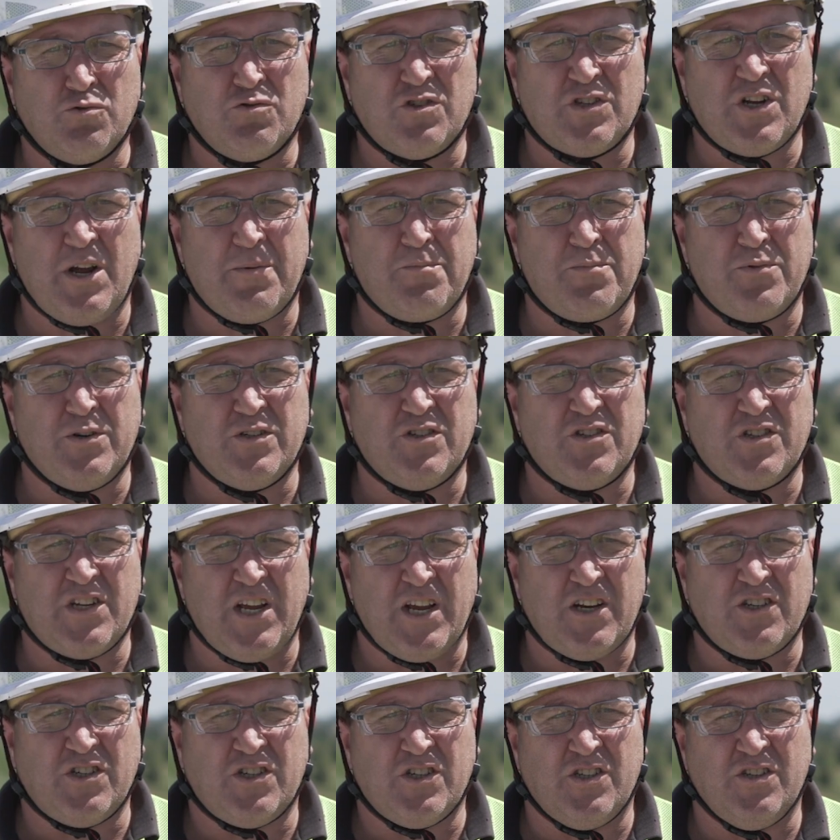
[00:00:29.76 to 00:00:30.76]
separate
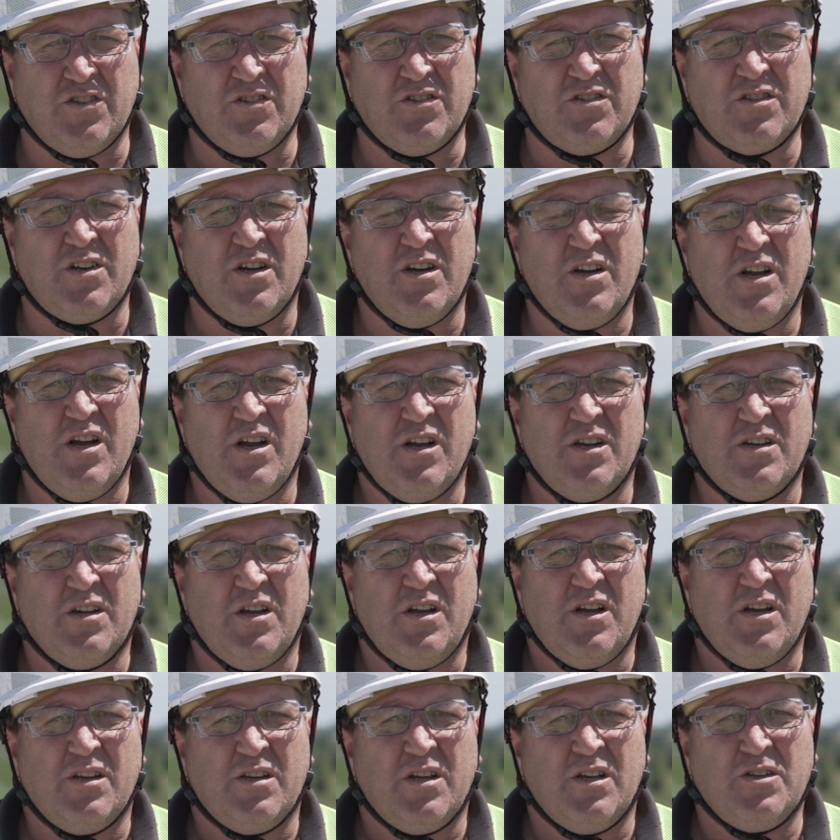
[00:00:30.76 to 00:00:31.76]
sections.
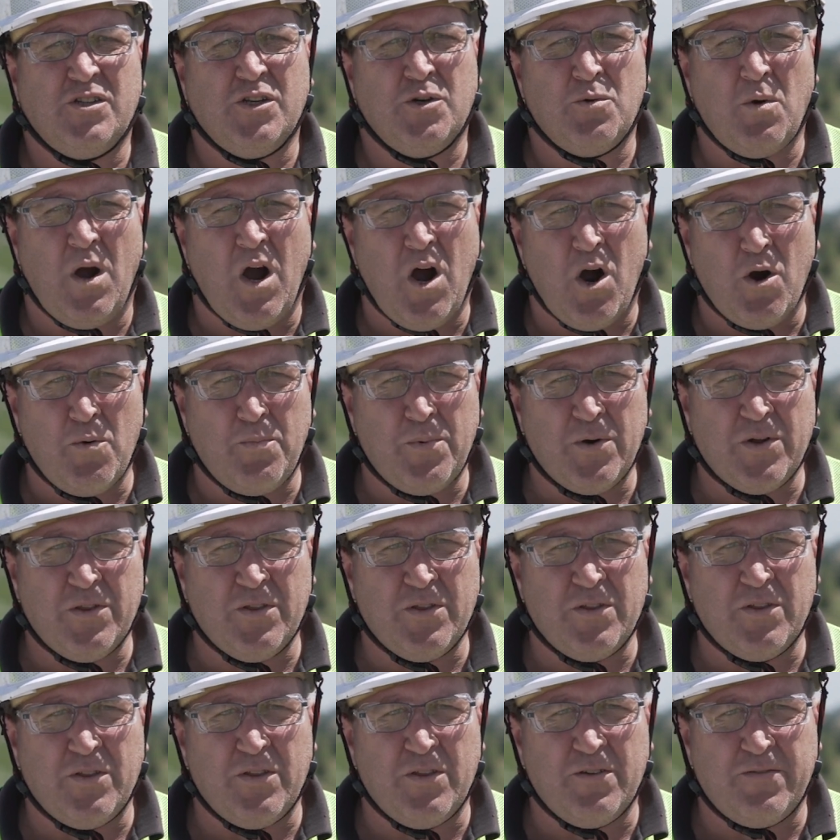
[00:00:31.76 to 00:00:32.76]
You
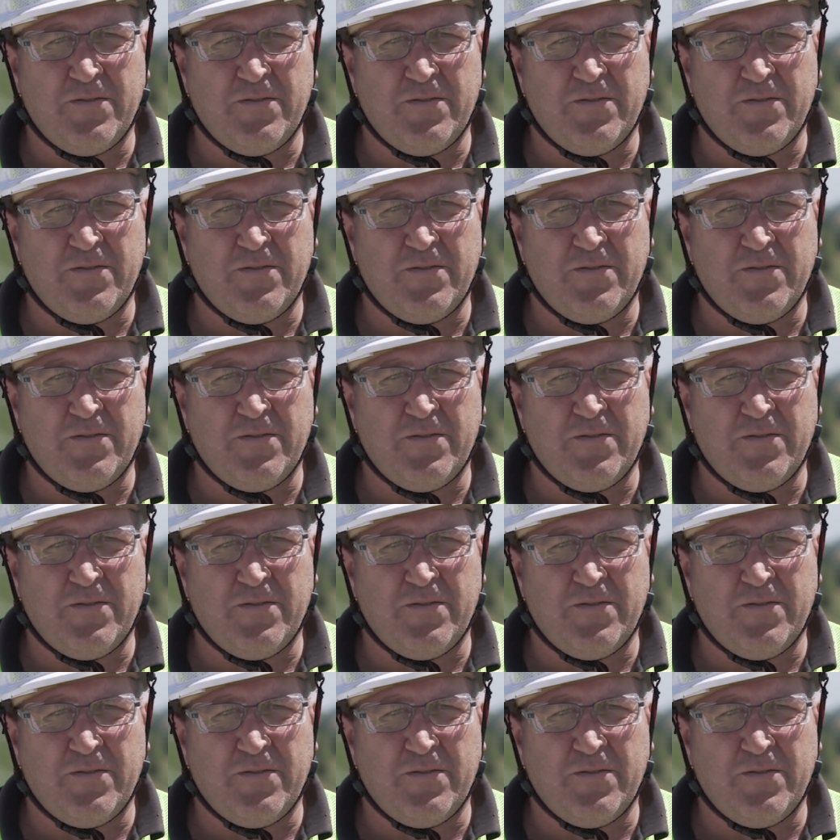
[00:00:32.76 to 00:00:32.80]
open the